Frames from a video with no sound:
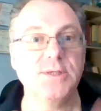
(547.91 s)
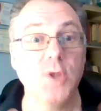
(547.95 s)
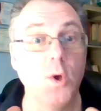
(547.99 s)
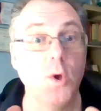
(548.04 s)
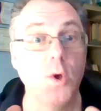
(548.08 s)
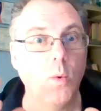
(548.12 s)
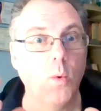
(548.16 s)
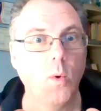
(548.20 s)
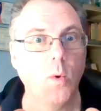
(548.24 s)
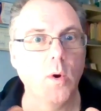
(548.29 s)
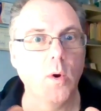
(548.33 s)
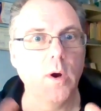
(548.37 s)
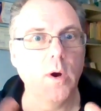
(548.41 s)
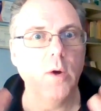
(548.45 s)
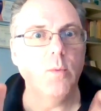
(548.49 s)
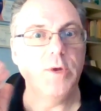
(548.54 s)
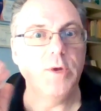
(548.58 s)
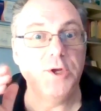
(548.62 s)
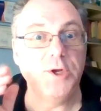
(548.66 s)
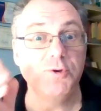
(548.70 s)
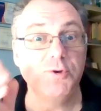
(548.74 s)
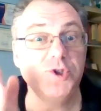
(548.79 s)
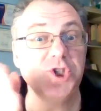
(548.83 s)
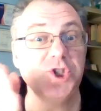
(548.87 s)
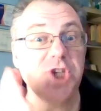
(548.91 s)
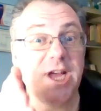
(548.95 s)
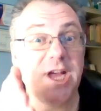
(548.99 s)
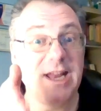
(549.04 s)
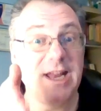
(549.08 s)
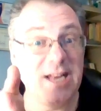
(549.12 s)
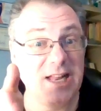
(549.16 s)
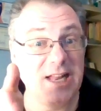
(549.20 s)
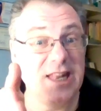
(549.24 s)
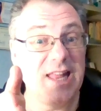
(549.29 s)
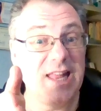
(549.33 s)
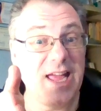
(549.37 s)
Or when you shine a
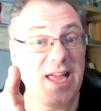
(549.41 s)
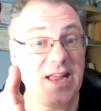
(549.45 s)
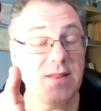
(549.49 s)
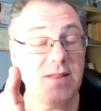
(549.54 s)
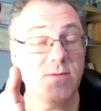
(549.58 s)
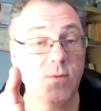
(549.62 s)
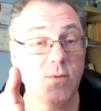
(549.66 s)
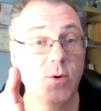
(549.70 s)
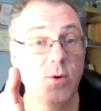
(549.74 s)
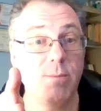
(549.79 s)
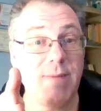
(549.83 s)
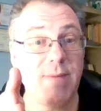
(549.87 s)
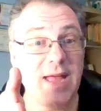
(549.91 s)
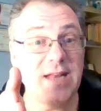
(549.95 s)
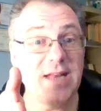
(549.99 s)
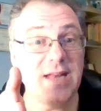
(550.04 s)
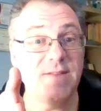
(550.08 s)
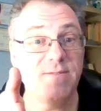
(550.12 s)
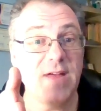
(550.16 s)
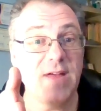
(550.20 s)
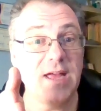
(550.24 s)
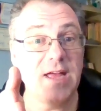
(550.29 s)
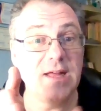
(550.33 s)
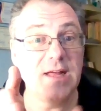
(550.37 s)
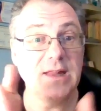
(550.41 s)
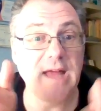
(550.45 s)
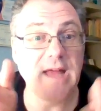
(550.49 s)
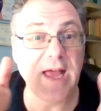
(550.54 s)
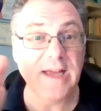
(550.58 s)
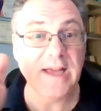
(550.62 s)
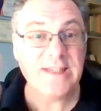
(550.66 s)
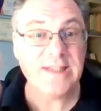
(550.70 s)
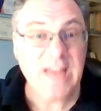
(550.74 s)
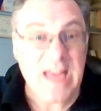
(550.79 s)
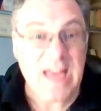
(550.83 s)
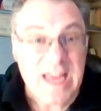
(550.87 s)
light through a magnifying glass,
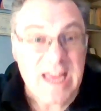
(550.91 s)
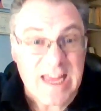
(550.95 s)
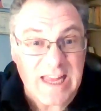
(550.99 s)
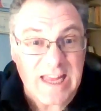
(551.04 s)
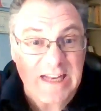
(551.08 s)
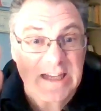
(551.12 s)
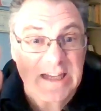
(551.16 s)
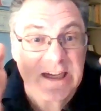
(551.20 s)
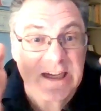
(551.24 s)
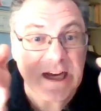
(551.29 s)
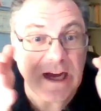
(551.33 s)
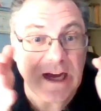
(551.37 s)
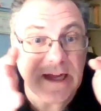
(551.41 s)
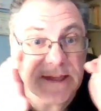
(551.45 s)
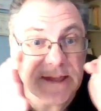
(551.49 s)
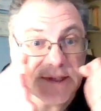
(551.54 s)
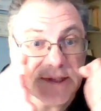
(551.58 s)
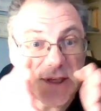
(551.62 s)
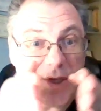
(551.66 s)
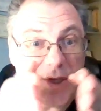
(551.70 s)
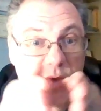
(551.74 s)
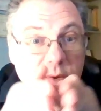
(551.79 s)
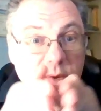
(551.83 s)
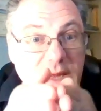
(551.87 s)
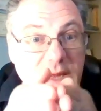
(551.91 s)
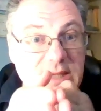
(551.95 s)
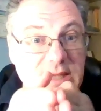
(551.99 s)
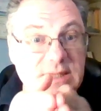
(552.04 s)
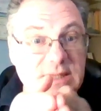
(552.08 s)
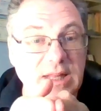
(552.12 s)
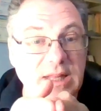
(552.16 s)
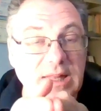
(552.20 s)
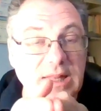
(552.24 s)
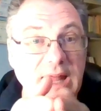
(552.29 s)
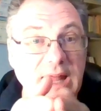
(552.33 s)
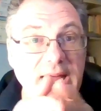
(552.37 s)
it concentrates the
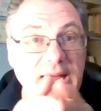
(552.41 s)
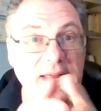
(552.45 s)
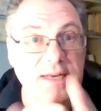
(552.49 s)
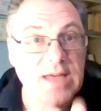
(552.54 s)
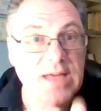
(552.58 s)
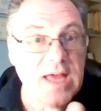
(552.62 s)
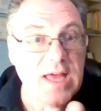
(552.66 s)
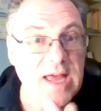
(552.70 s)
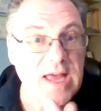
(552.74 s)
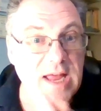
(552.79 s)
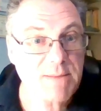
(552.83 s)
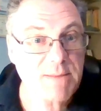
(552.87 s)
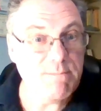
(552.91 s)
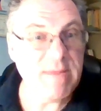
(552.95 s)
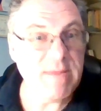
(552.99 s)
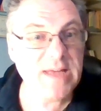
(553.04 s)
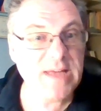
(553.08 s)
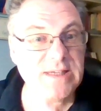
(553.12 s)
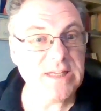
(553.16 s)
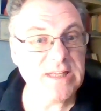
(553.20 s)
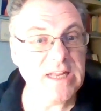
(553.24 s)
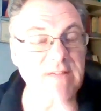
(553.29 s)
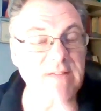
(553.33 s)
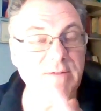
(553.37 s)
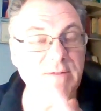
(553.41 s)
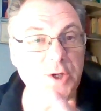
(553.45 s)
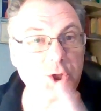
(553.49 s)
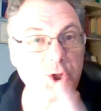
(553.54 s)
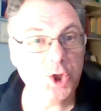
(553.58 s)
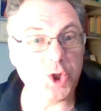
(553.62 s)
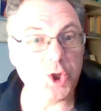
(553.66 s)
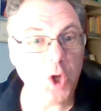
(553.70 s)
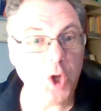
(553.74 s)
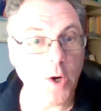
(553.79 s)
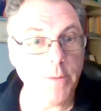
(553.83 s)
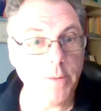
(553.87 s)
light and makes it even
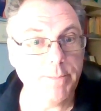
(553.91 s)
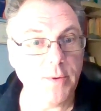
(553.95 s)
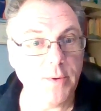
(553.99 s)
sharper.